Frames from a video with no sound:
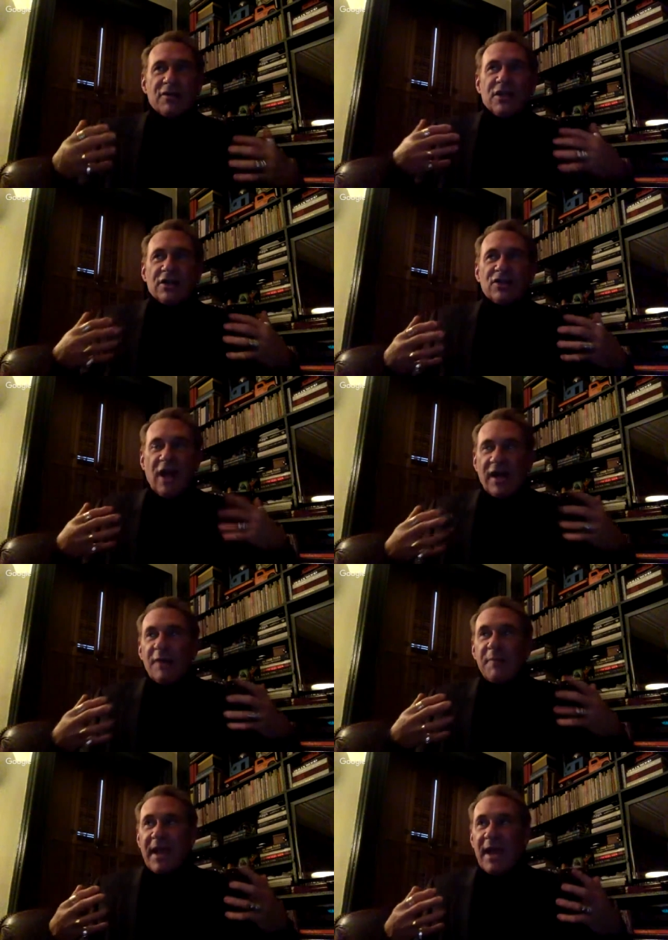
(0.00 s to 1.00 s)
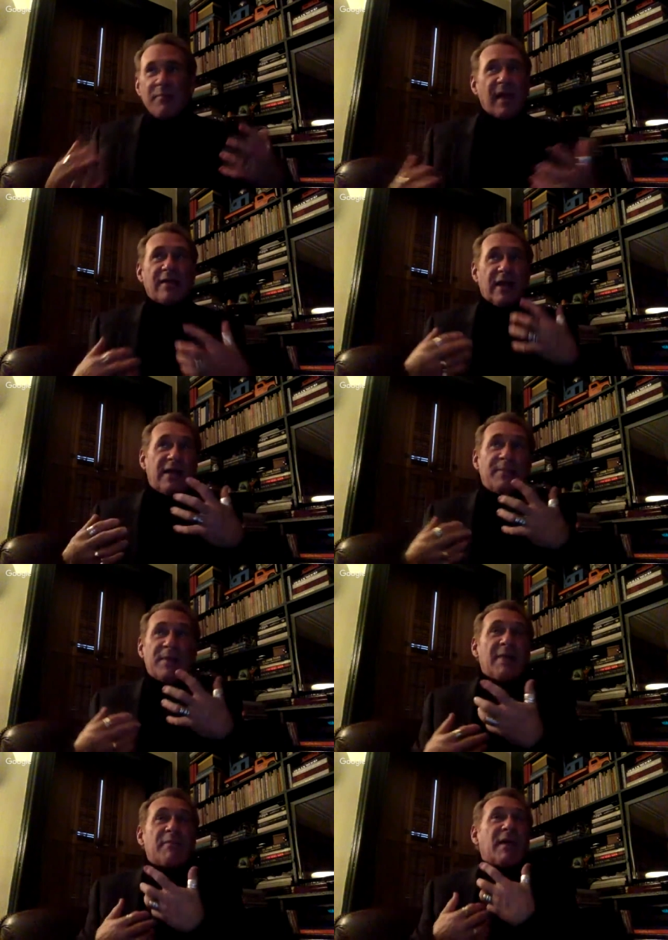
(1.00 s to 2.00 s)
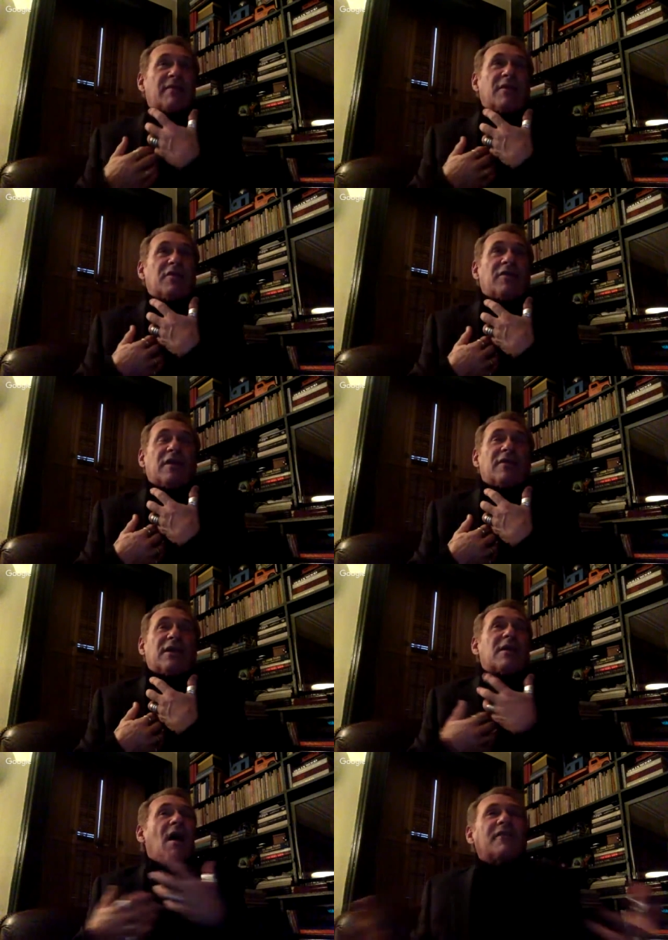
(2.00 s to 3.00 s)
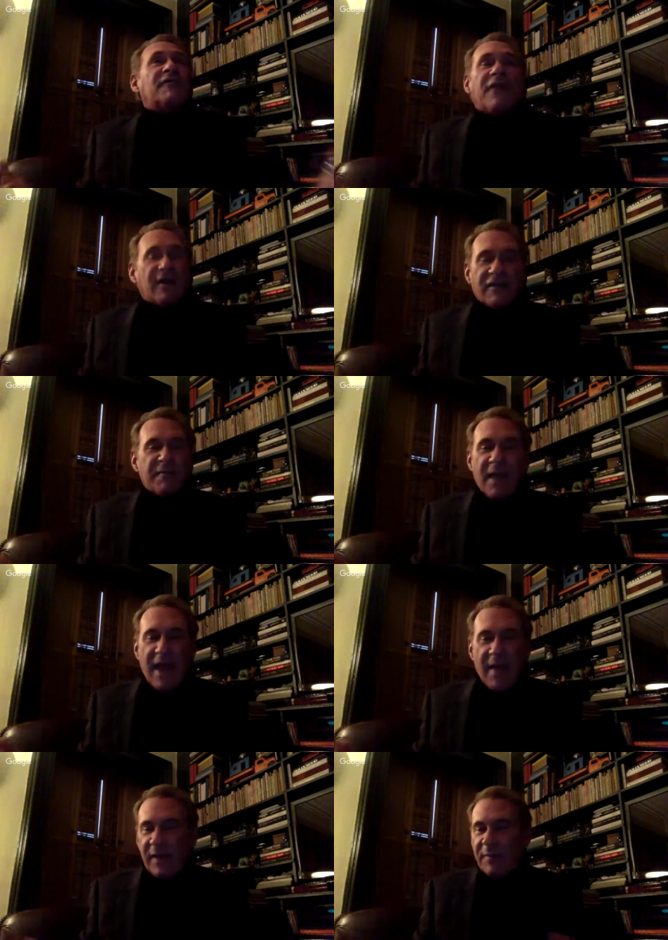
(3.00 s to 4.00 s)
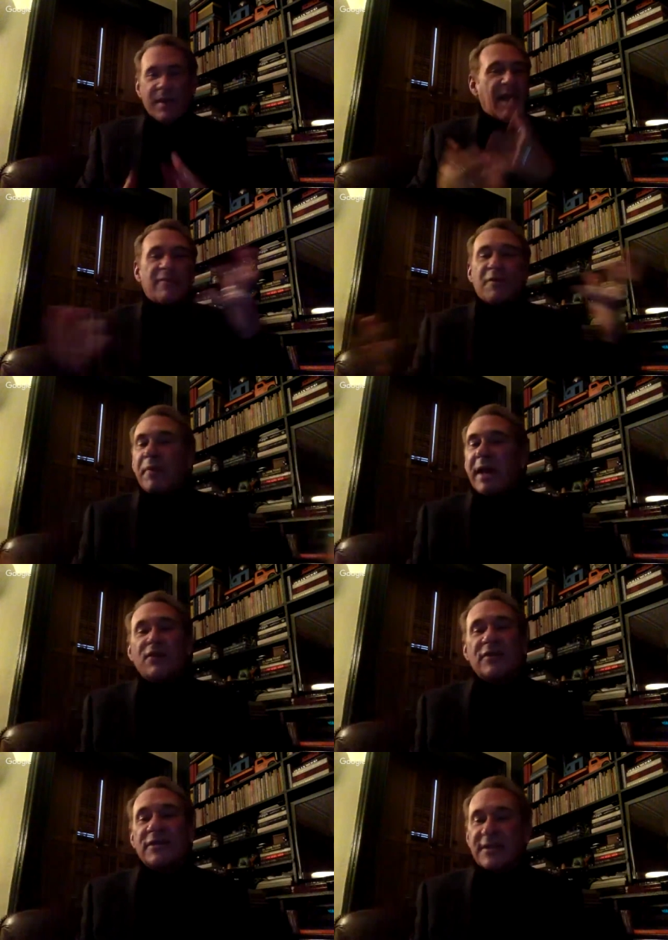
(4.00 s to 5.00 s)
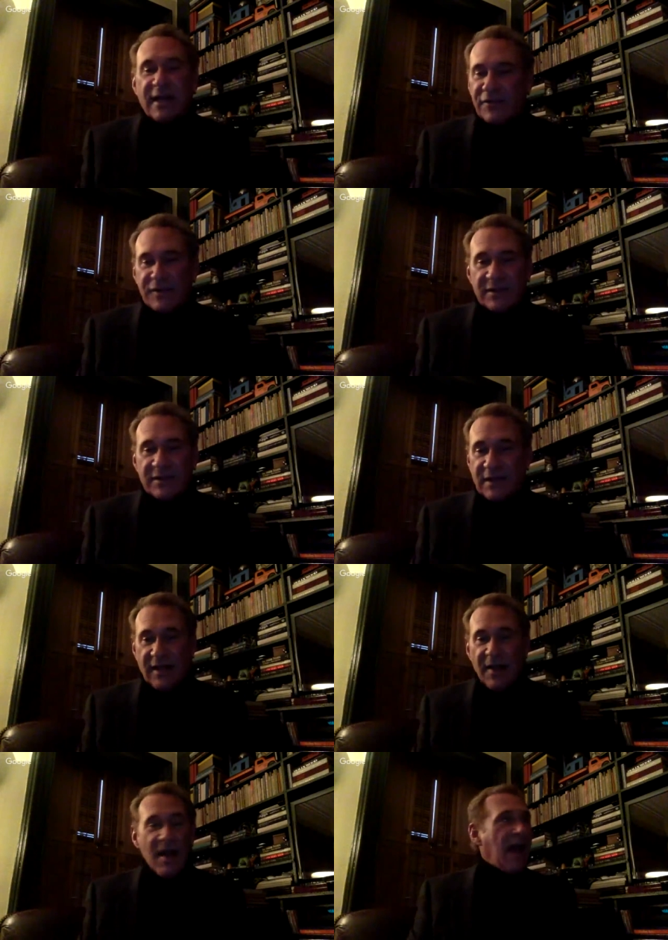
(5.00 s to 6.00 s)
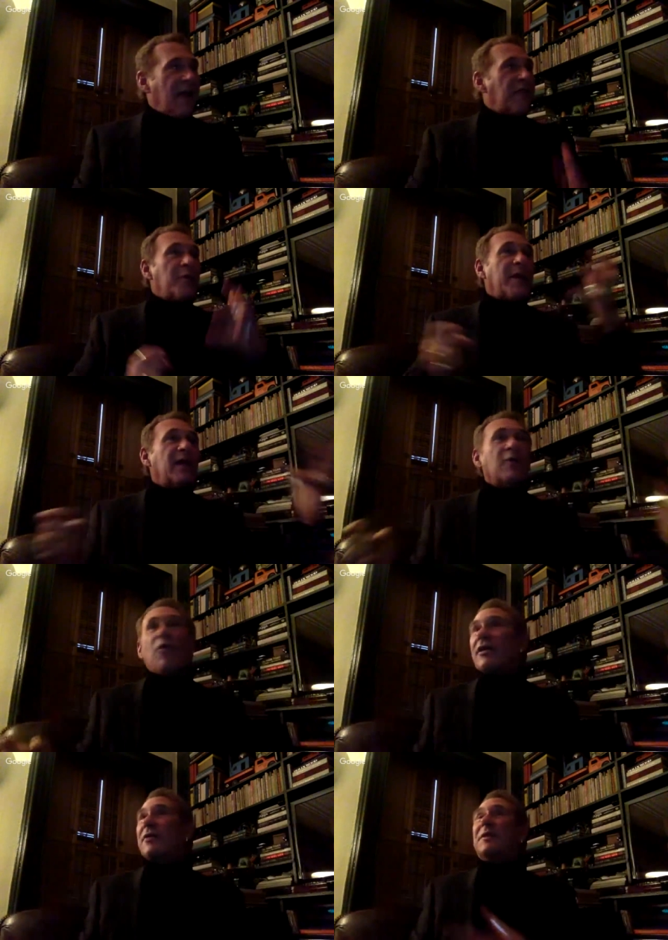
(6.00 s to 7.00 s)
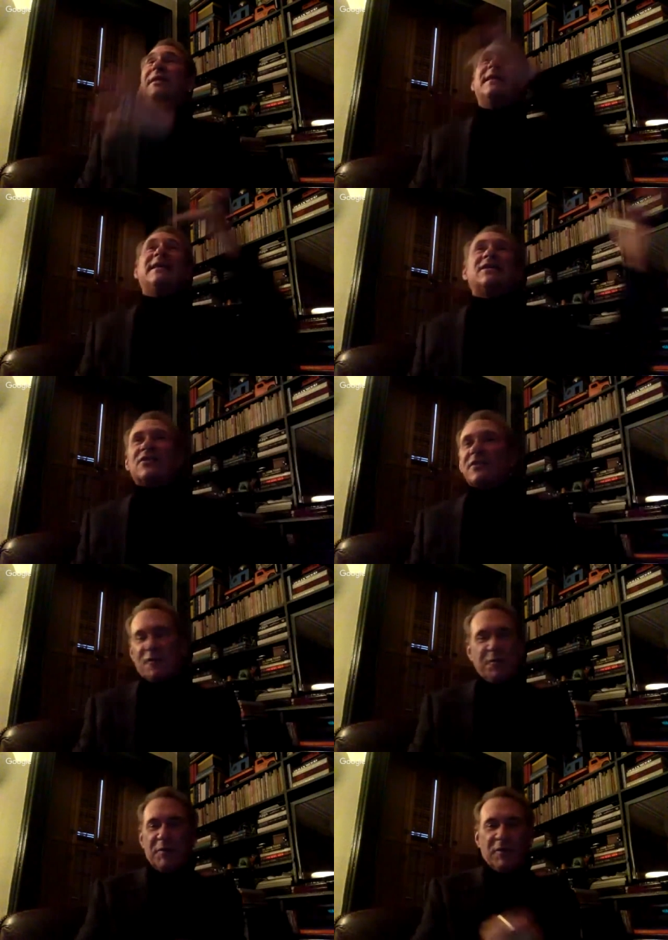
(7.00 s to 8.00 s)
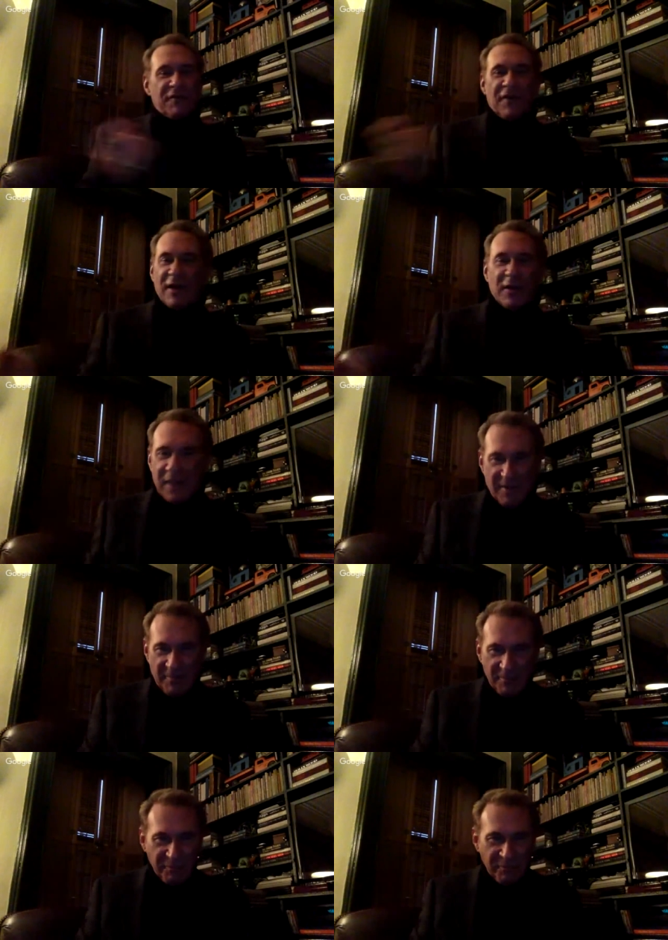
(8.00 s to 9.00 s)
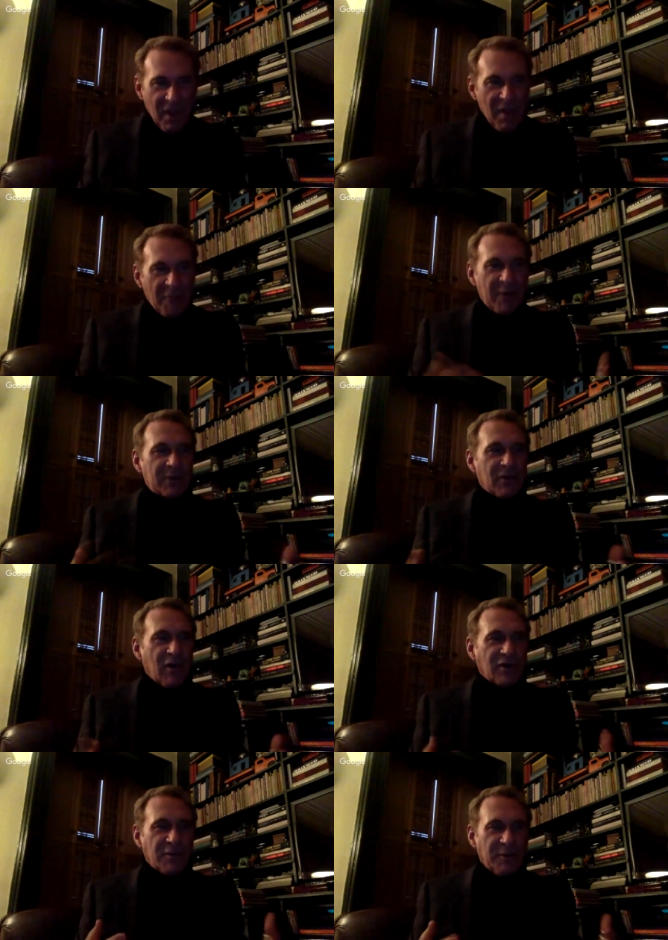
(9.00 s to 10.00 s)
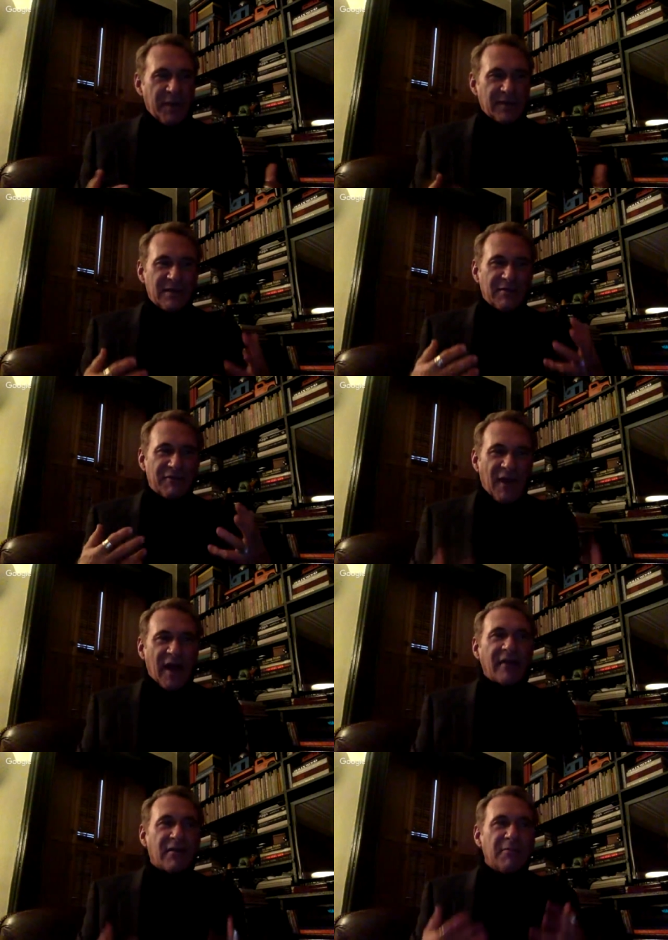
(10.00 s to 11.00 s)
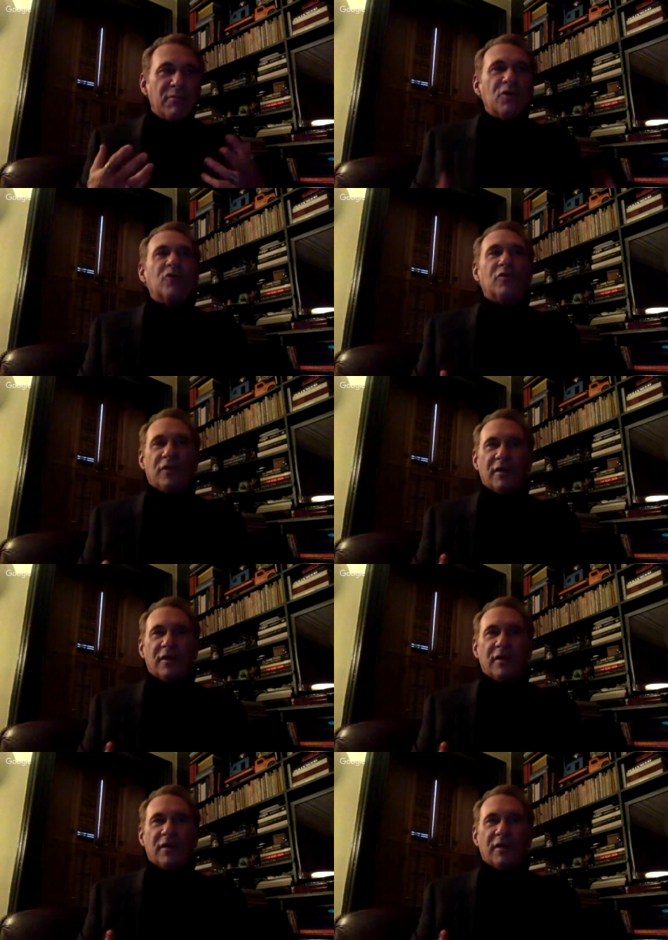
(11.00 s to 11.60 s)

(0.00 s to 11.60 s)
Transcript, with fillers: Johnny became like he became like the, the, the godfather of Miami. He became the patron saint of the city. Everywhere he walked, there were legions of people following him. But it was also because he defined a mood.